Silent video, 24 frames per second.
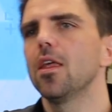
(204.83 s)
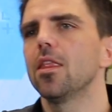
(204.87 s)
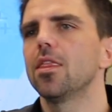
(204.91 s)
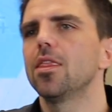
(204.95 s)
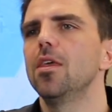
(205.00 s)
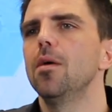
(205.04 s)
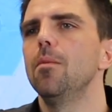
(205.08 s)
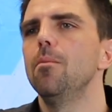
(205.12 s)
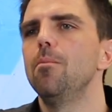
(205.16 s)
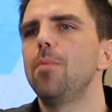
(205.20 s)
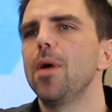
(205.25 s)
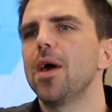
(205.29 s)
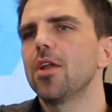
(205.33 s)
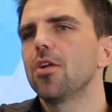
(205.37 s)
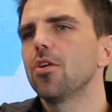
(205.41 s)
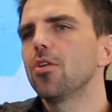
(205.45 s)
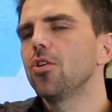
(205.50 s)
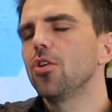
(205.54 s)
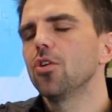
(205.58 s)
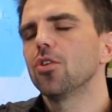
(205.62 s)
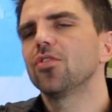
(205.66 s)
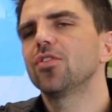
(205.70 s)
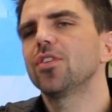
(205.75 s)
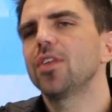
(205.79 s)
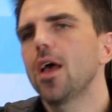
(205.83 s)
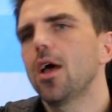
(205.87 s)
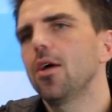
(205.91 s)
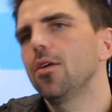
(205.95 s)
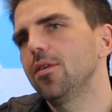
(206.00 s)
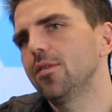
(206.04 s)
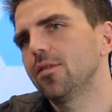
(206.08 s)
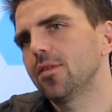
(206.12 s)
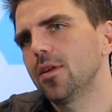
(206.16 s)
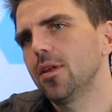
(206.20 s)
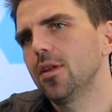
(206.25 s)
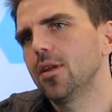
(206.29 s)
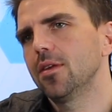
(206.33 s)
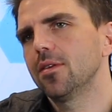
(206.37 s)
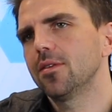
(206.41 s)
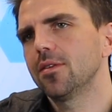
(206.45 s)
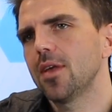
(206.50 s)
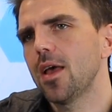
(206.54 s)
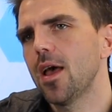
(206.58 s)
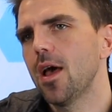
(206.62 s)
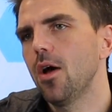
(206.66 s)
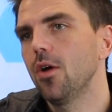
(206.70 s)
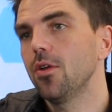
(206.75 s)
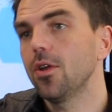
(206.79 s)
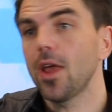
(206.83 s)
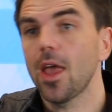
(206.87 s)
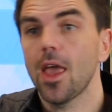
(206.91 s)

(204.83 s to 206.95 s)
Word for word: the better your sound is gonna sound,